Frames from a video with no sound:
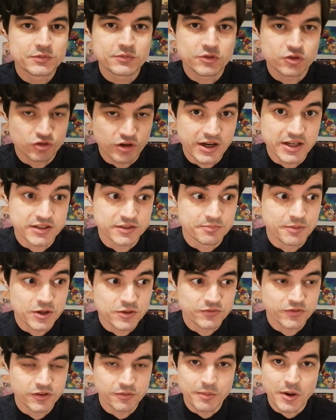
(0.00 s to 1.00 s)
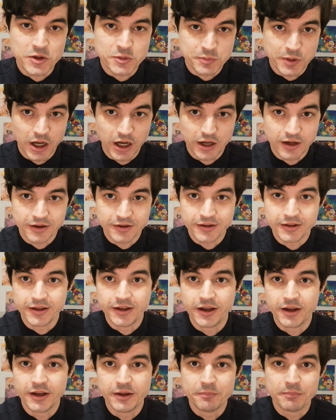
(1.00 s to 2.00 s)
stressed, most for the most part,
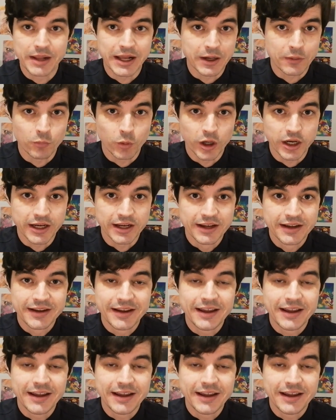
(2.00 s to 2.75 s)
in black and white.